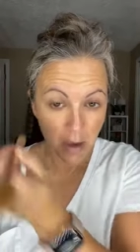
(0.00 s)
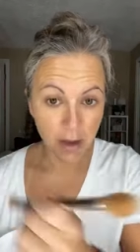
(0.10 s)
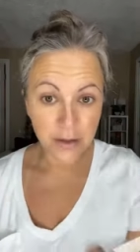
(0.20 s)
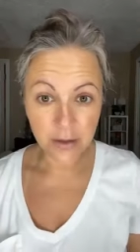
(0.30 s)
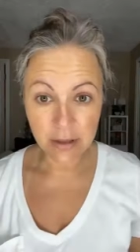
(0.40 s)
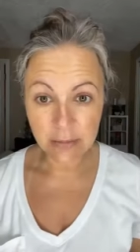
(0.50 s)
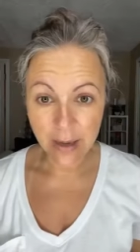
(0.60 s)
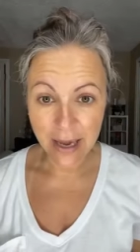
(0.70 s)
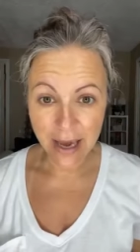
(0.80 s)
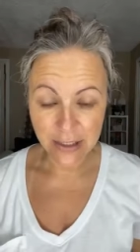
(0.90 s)
underneath
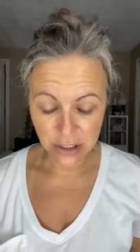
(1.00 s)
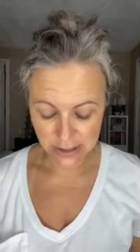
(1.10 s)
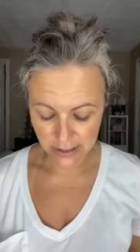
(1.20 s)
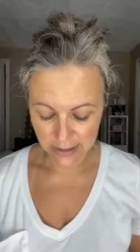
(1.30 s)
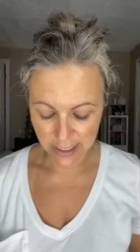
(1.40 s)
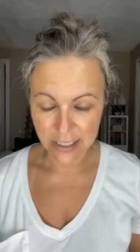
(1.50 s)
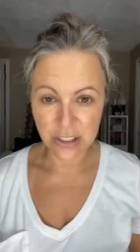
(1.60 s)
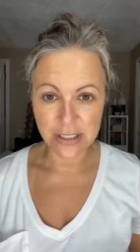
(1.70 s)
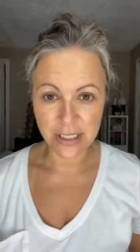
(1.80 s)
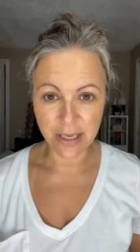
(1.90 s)
my eye, just like that,
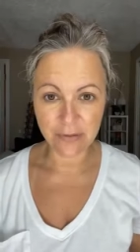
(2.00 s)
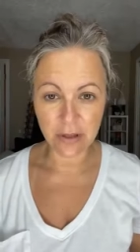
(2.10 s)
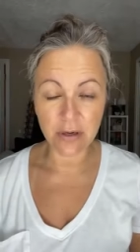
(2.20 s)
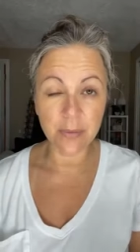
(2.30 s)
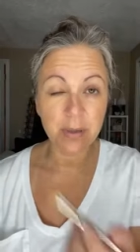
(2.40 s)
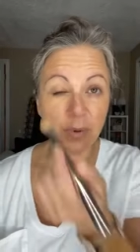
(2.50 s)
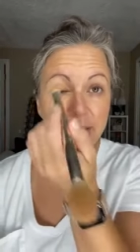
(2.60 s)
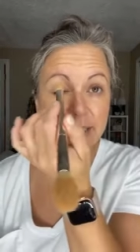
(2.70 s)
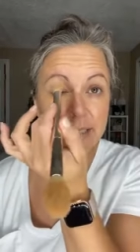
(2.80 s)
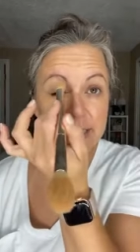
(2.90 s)
just to give it a little bit of
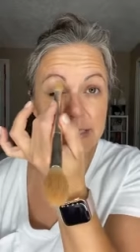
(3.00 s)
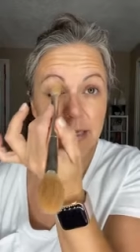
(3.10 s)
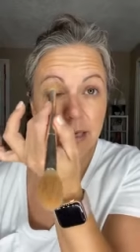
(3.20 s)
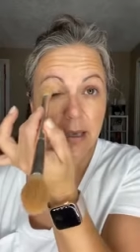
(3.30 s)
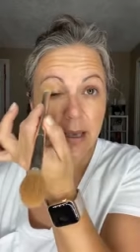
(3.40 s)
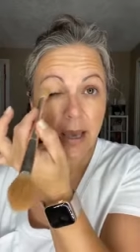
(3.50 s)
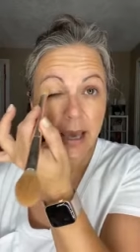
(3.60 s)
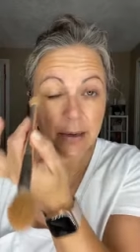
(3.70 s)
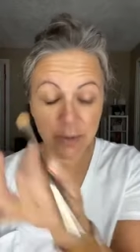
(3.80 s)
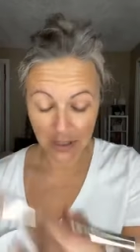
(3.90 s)
brightness.
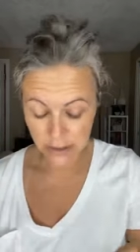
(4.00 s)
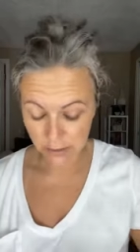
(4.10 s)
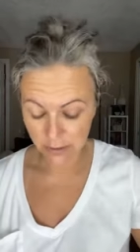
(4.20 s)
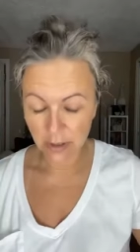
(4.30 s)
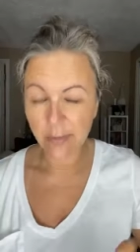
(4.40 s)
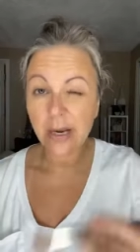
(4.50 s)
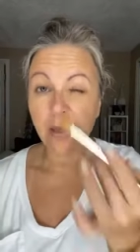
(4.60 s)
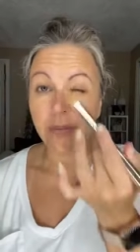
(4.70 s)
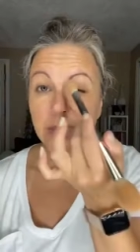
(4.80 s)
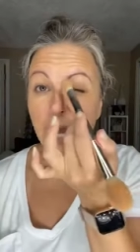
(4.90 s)
And I'm gonna do a little bit
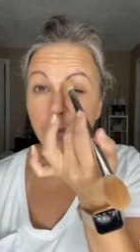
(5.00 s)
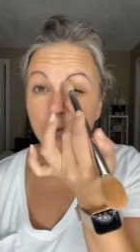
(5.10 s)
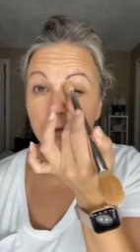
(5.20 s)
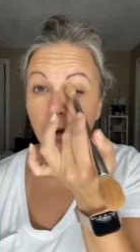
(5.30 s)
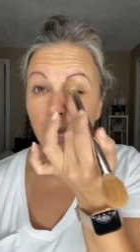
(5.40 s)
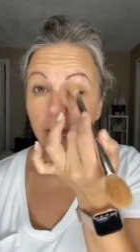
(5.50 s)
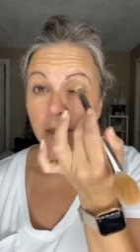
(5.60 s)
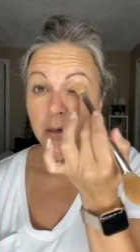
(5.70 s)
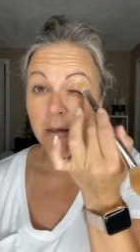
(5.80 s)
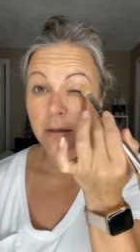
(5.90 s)
on the top of your
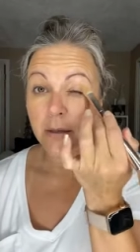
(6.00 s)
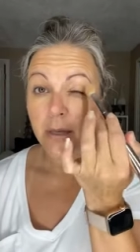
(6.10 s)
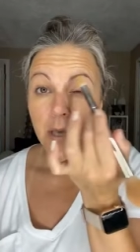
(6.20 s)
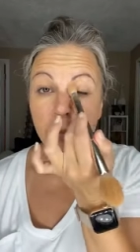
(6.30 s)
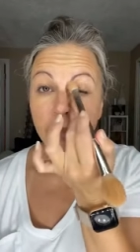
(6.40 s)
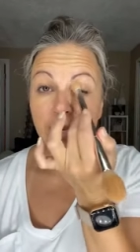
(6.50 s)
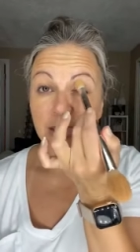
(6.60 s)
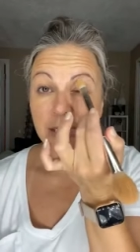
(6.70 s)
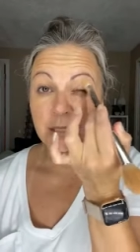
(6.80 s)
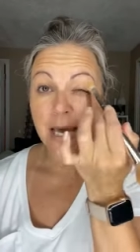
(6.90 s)
eyelid,
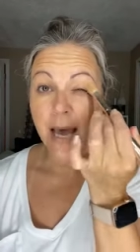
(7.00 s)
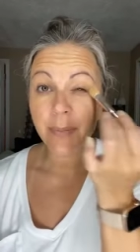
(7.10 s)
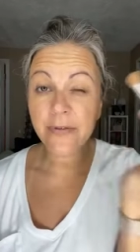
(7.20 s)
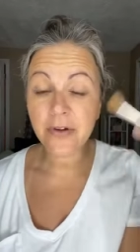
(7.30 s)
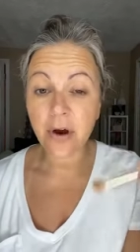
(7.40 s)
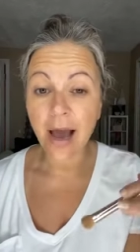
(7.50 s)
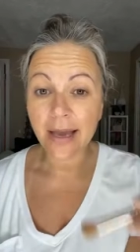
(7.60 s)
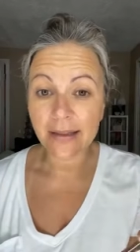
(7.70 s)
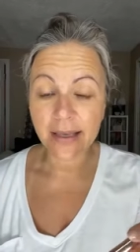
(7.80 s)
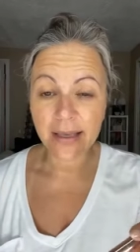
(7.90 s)
because the top of your
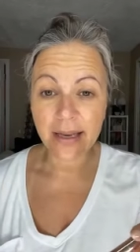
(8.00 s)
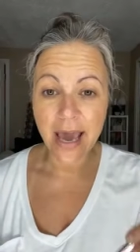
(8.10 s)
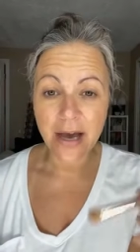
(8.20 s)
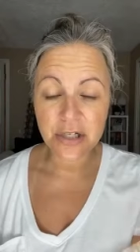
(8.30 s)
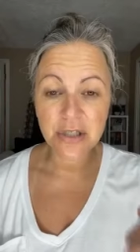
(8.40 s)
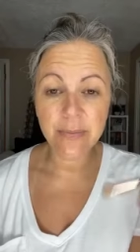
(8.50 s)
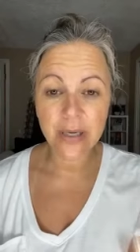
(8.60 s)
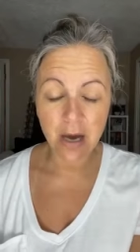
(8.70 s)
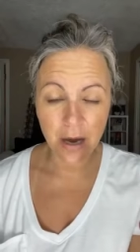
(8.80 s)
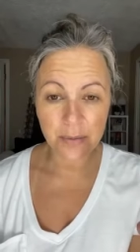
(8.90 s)
eyelid actually
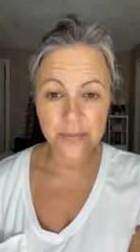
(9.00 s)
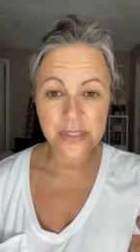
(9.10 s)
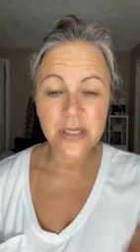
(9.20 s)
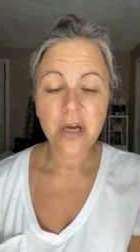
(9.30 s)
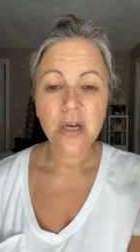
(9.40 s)
becomes